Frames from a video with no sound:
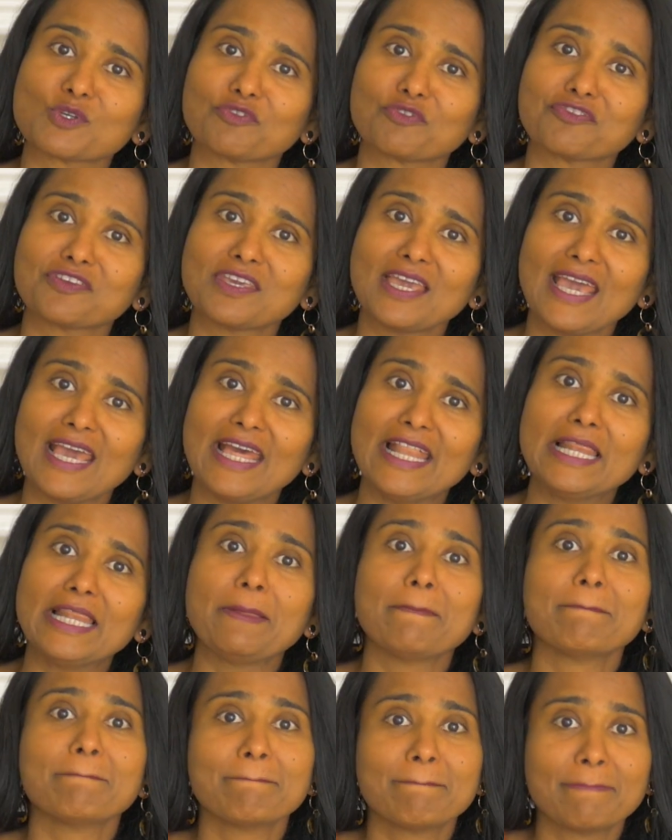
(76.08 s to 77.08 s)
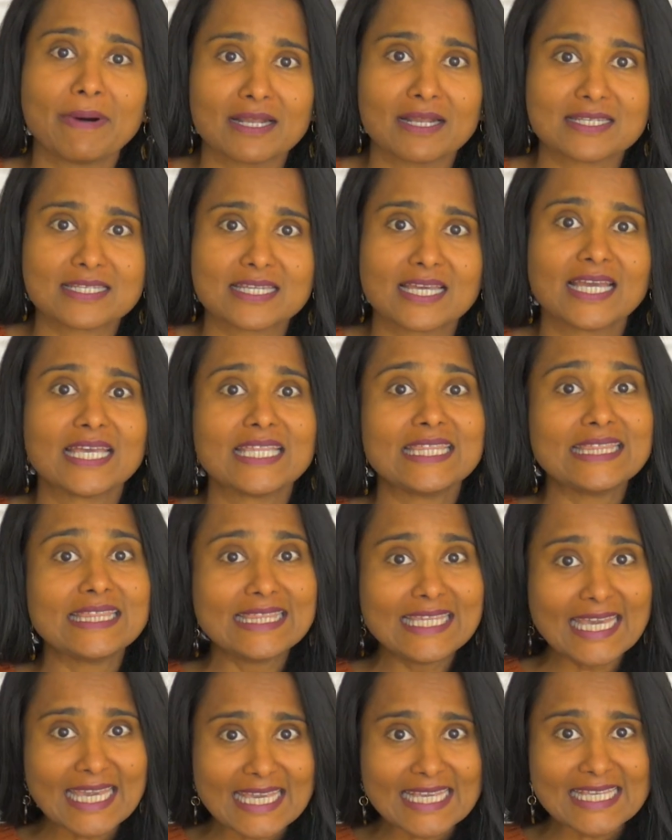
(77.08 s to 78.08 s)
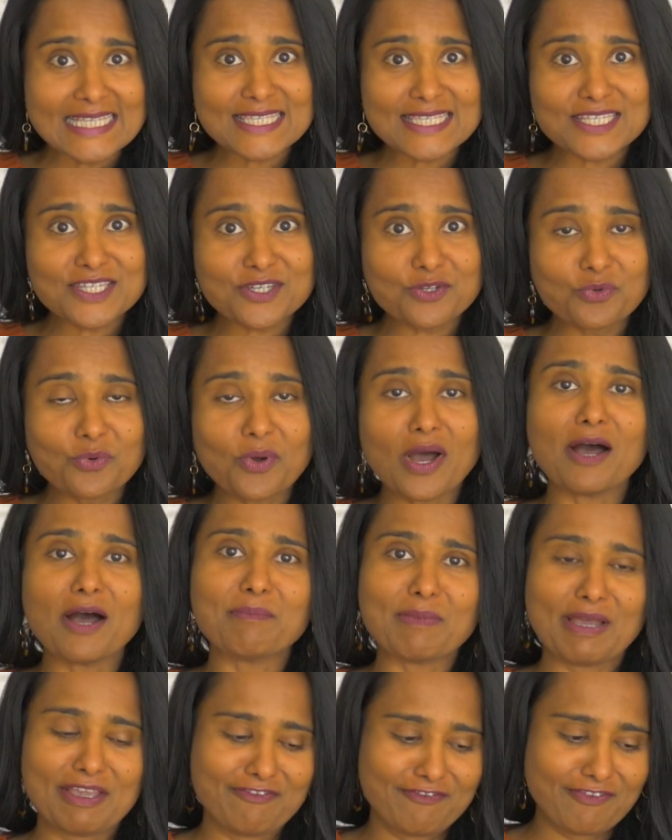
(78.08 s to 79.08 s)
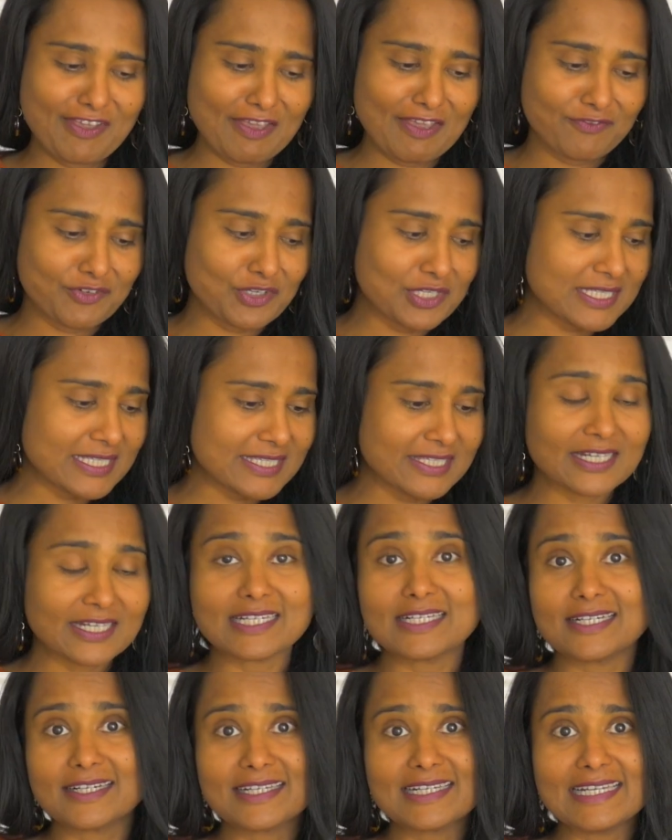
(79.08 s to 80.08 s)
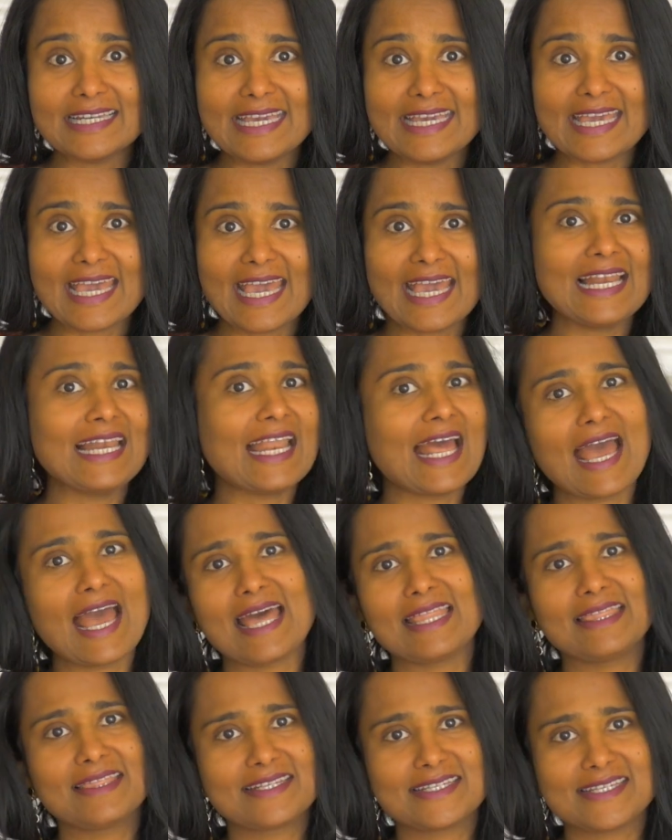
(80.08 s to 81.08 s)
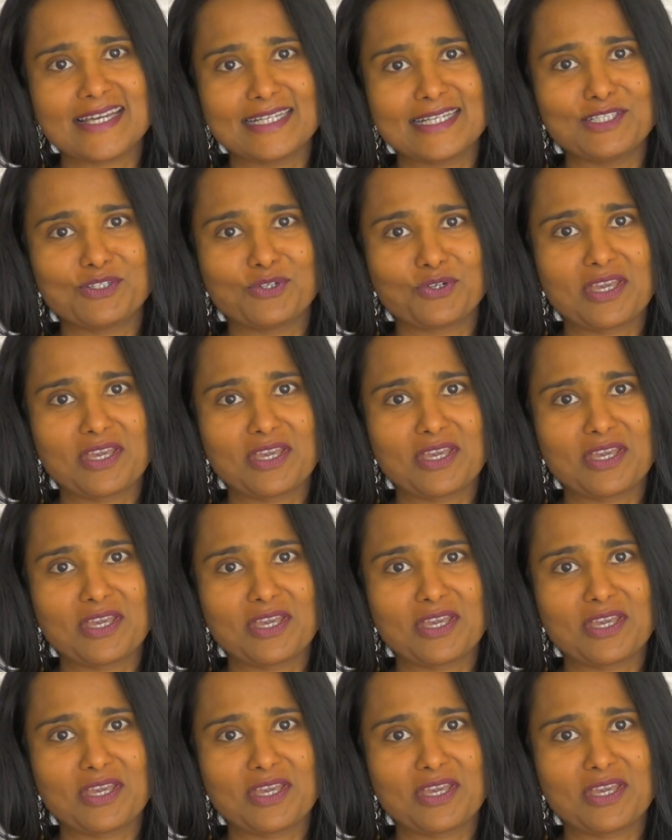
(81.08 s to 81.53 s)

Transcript: of kale, but these two are my favorites, the curly kale and the dino